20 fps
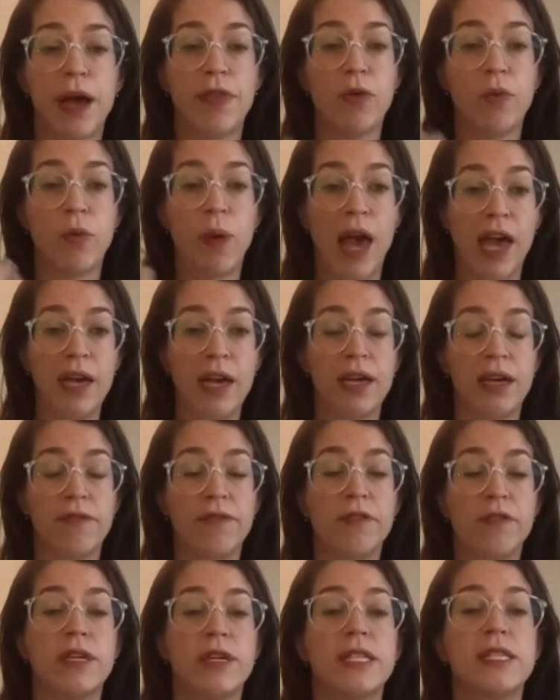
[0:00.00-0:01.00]
the way, if
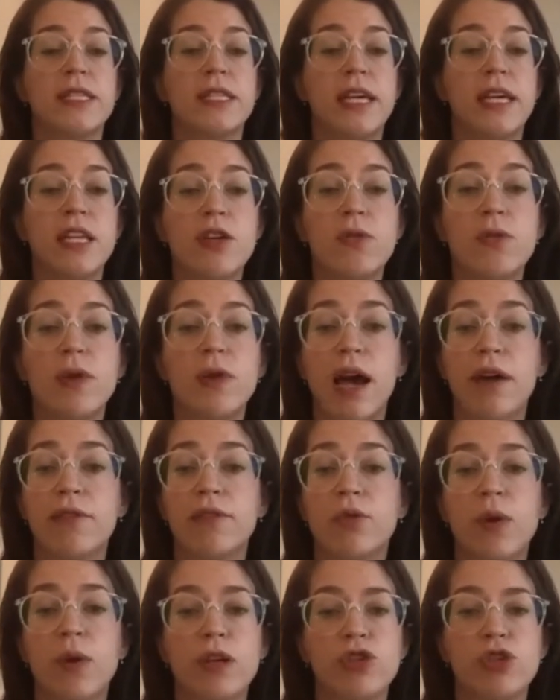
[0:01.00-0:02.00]
you continue to have
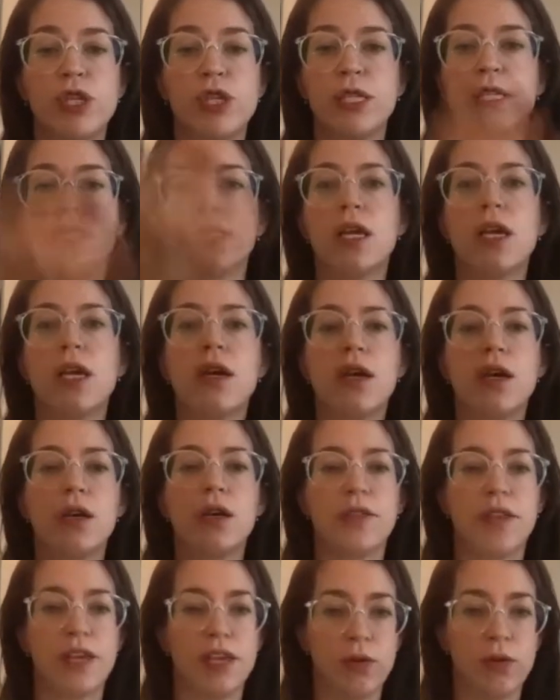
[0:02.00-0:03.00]
questions
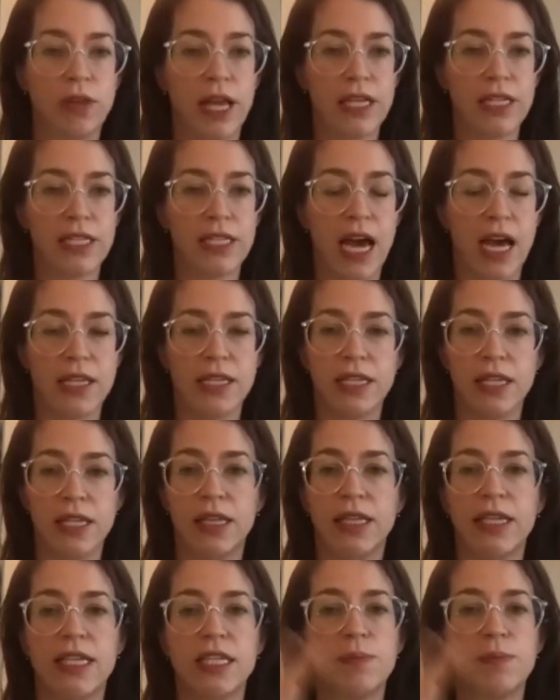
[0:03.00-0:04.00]
that you'd like to add to the
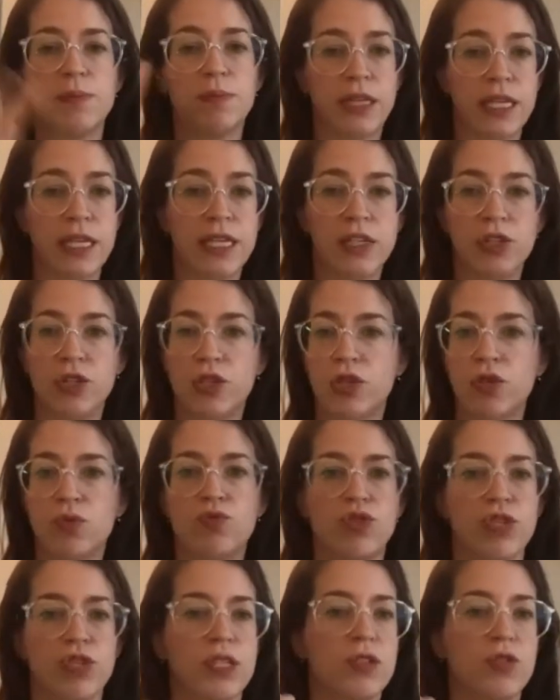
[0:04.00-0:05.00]
list, please do
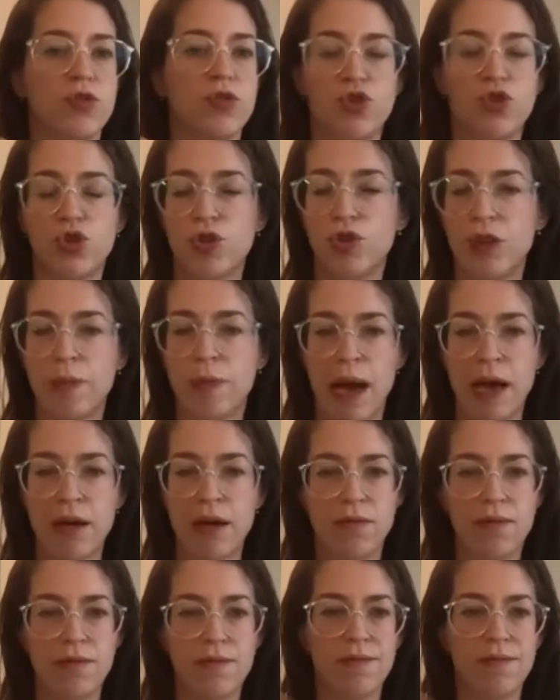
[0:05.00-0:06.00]
just shoot them
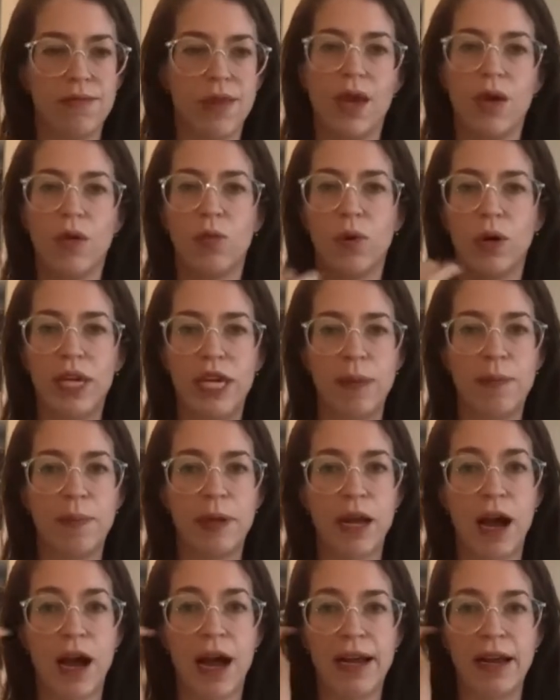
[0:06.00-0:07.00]
out. We'll keep an
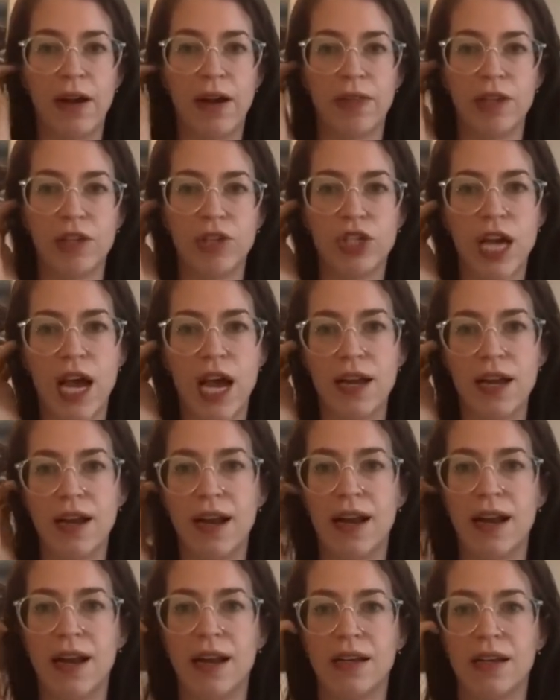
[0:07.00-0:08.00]
eye on the chat
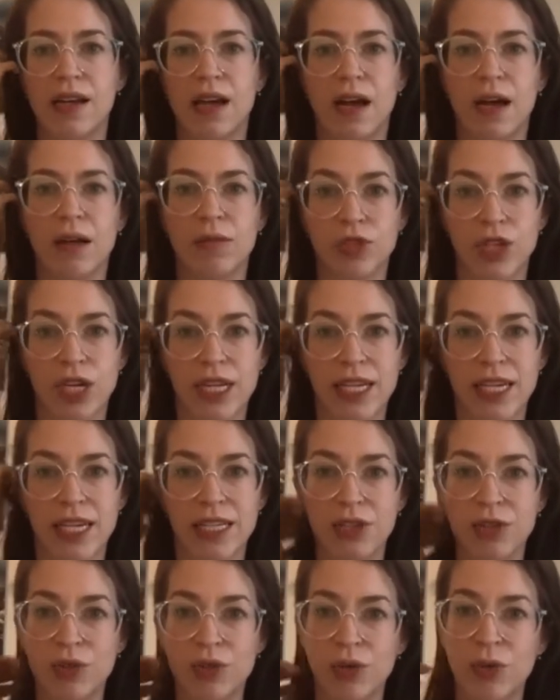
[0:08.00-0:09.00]
and try to get
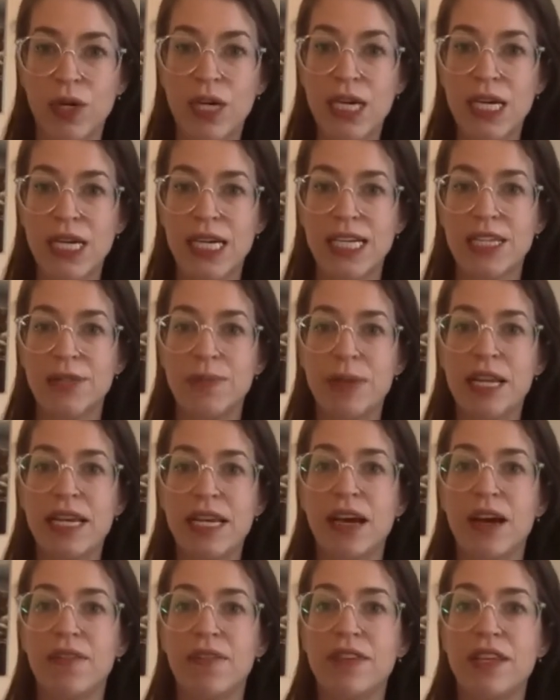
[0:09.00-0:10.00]
to as
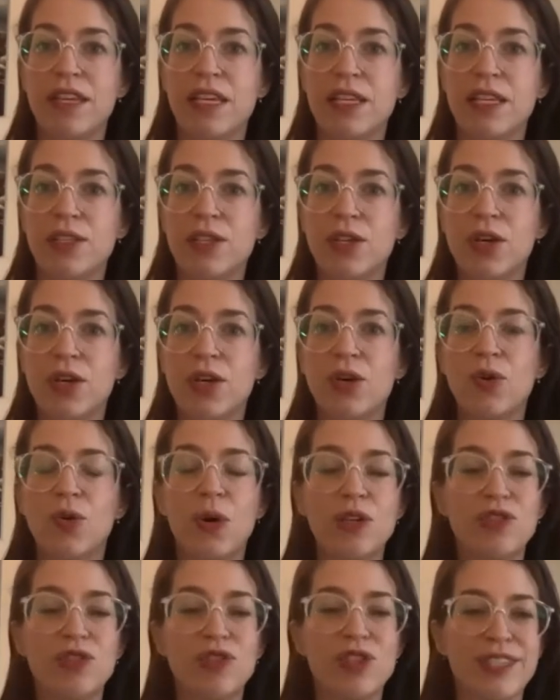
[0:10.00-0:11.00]
many of these
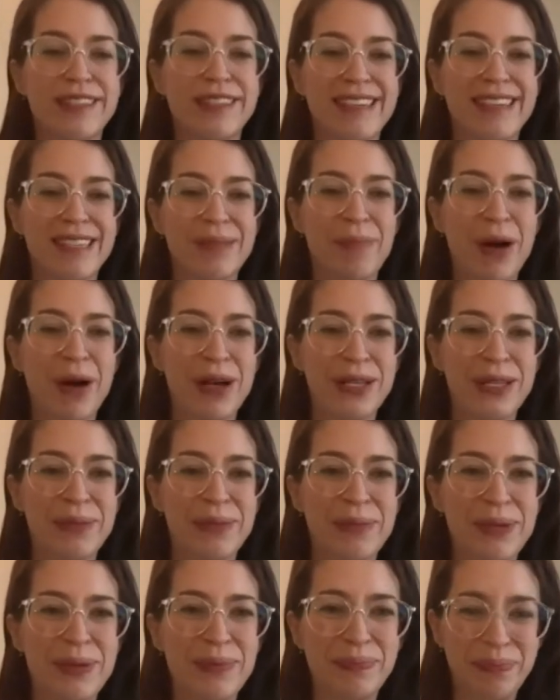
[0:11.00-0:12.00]
questions as
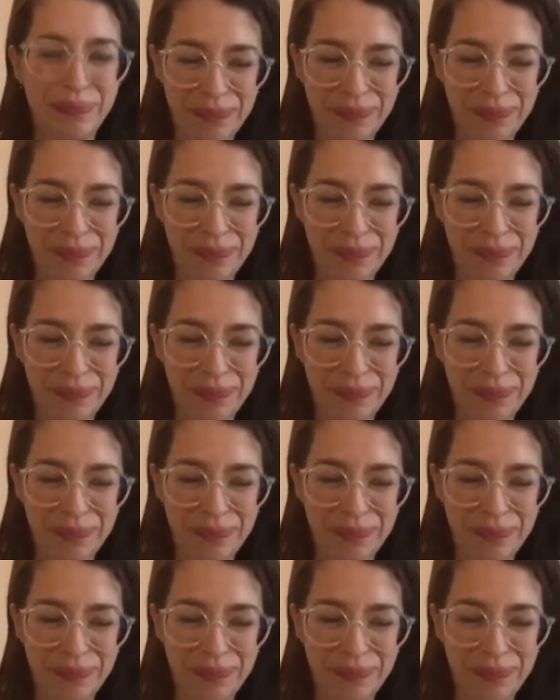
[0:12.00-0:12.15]
possible.